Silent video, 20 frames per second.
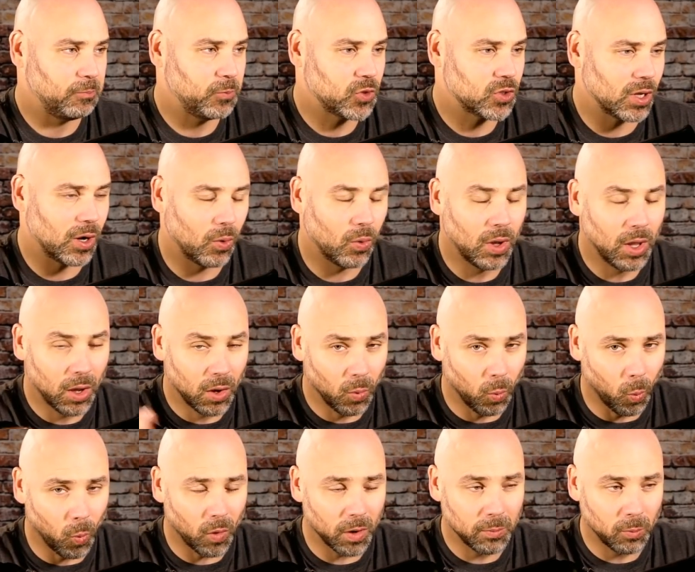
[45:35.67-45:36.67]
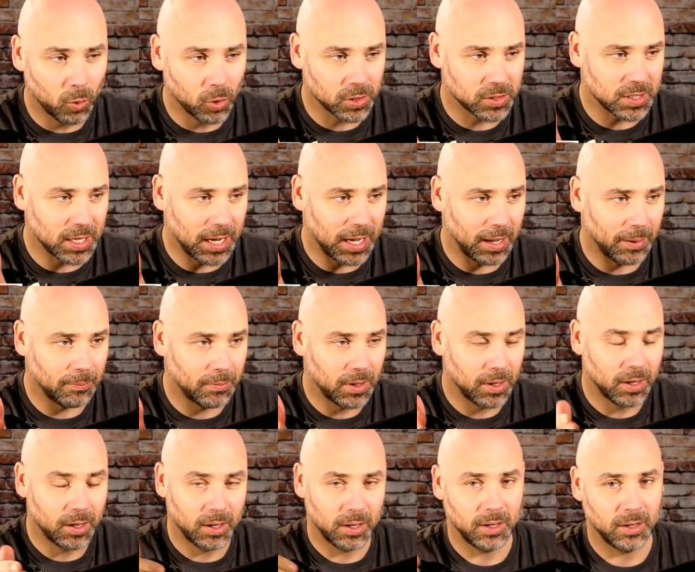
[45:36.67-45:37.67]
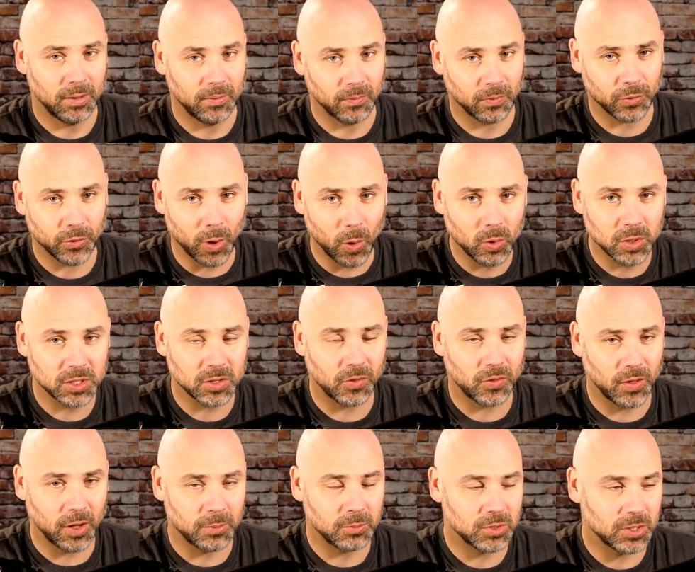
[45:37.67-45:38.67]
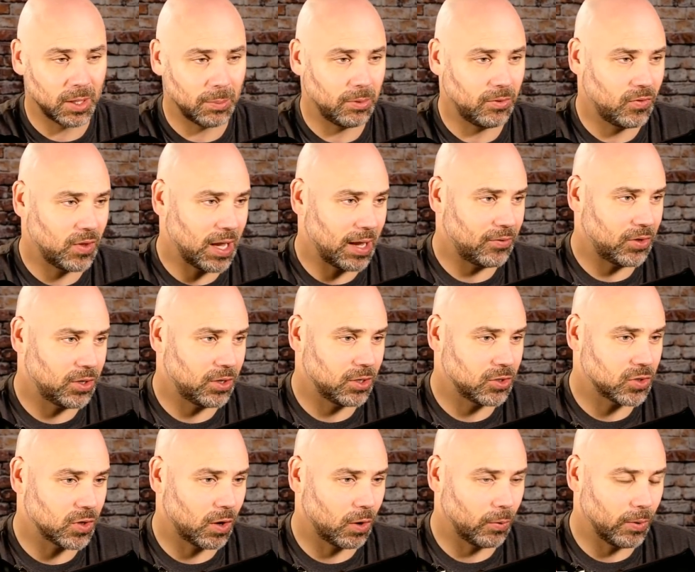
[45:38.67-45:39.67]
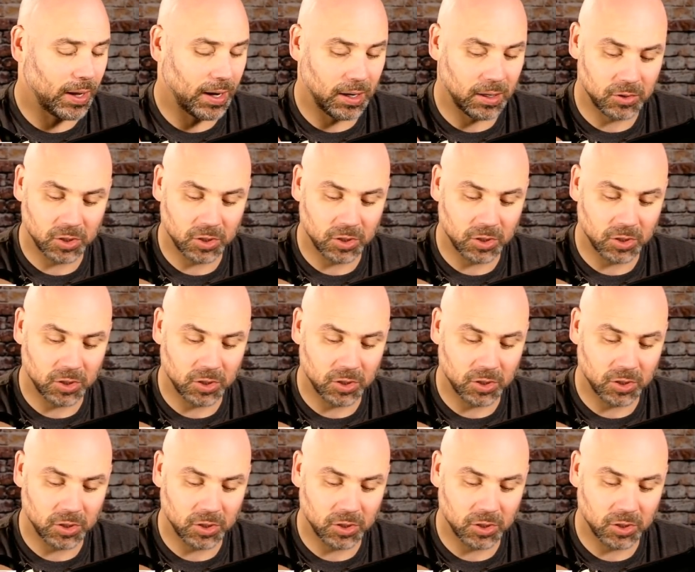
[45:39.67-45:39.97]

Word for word: So one more time, throw us a thumbs up if you haven't done so already.